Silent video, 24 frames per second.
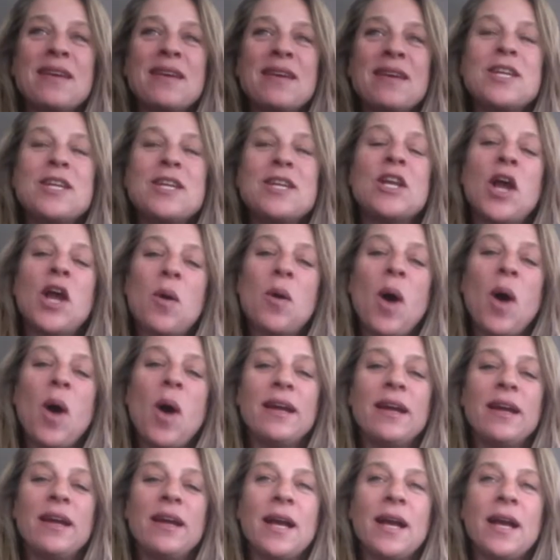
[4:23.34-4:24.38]

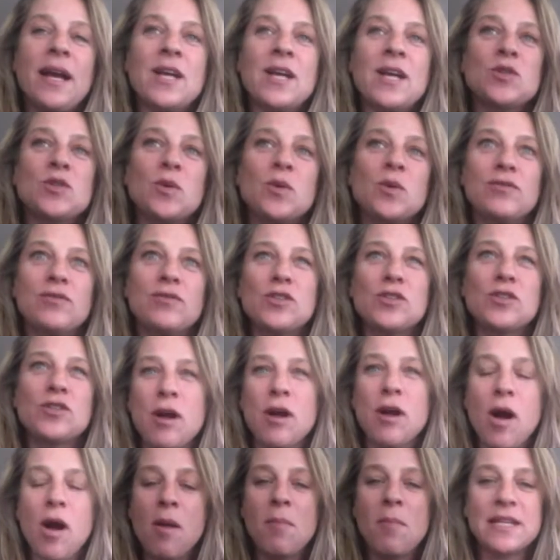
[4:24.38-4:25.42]
I sort of
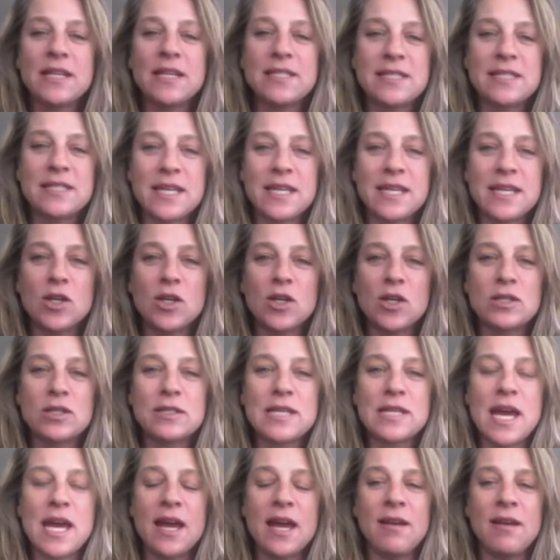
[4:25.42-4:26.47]
took all my
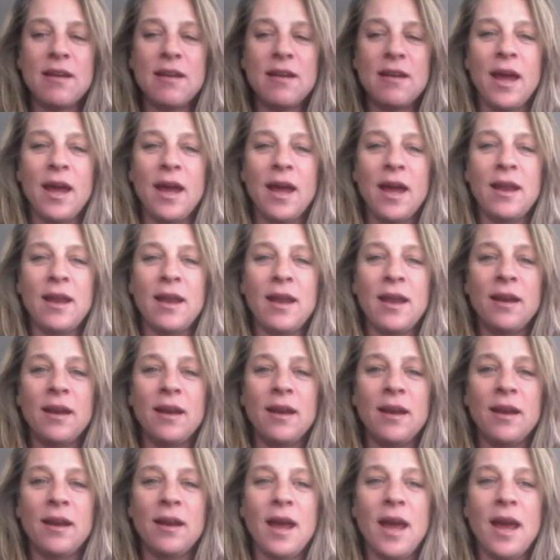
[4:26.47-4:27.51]
skills and
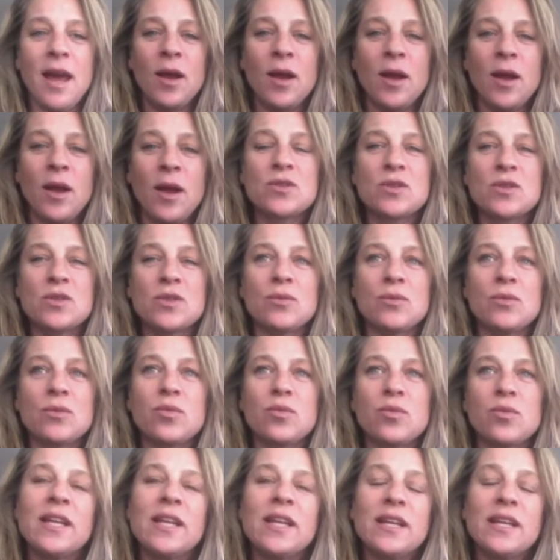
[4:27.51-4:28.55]
was
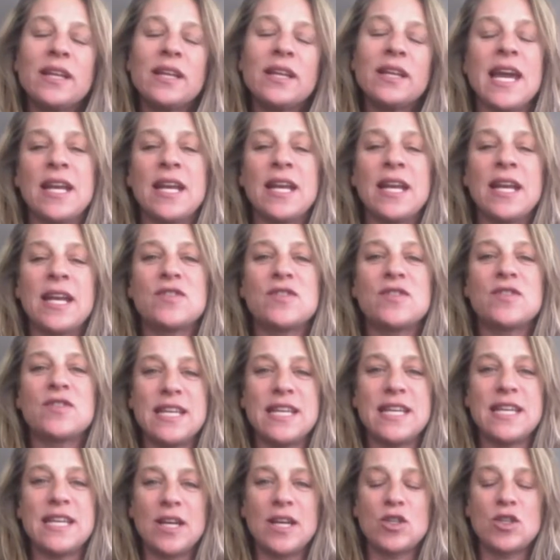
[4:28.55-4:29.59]
really at the end of the
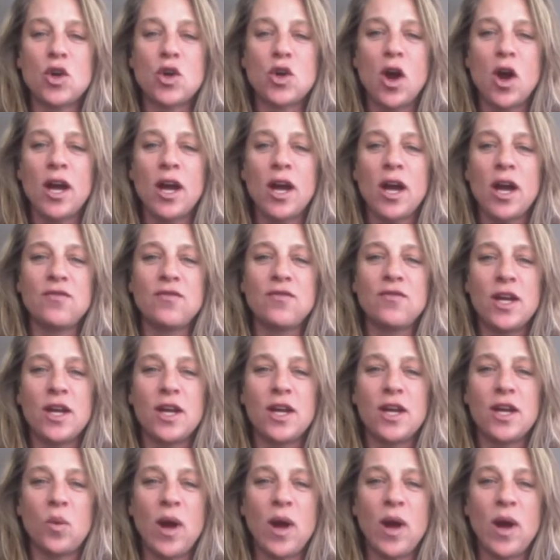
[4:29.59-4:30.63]
day trying to
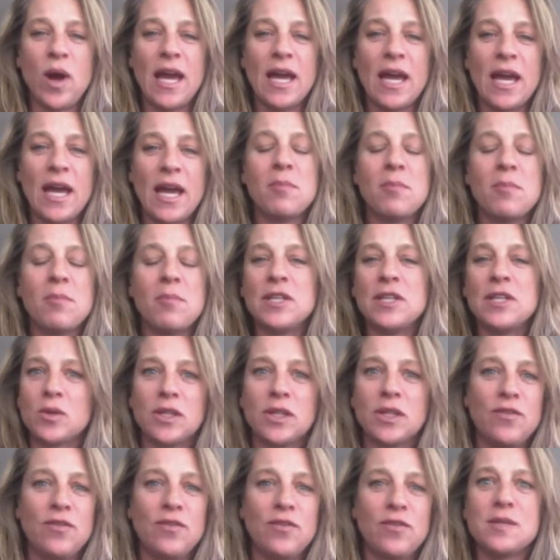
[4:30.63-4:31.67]
find a way. I mean, it's
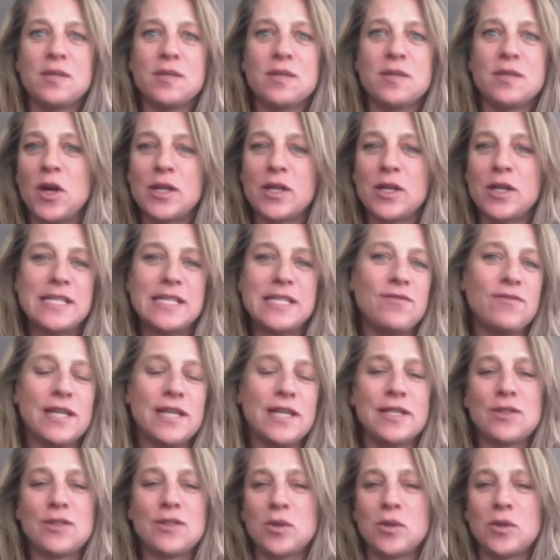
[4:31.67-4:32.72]
really fun to be on
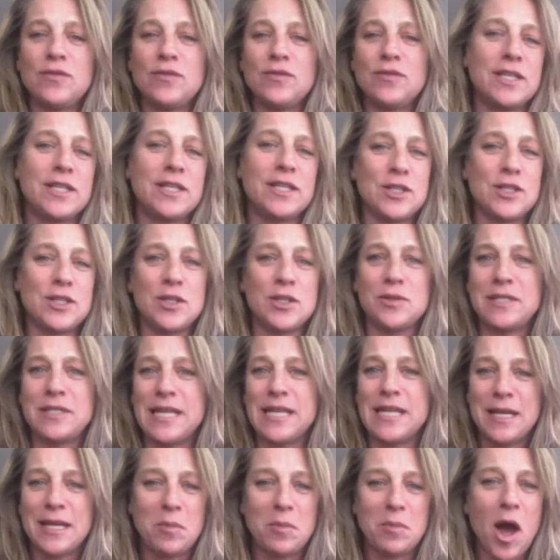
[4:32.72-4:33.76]
TV. It's really fun to do
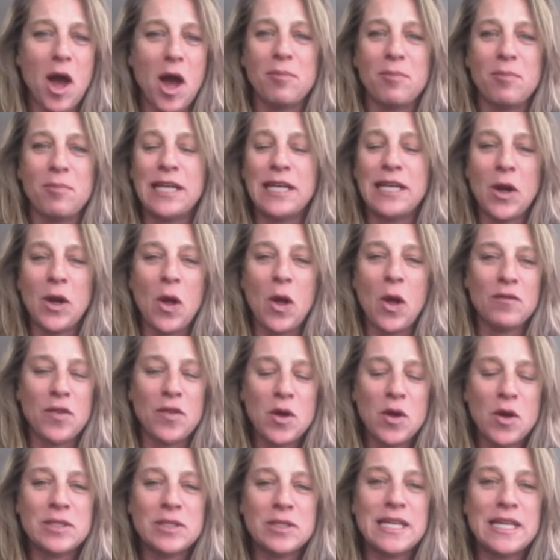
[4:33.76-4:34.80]
stand-up comedy and all of
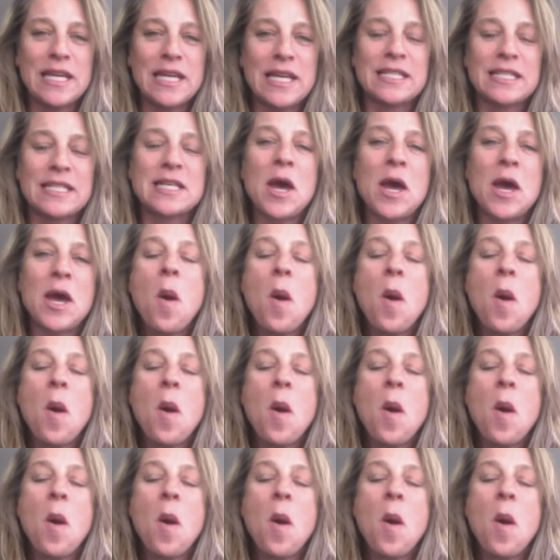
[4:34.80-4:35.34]
those things.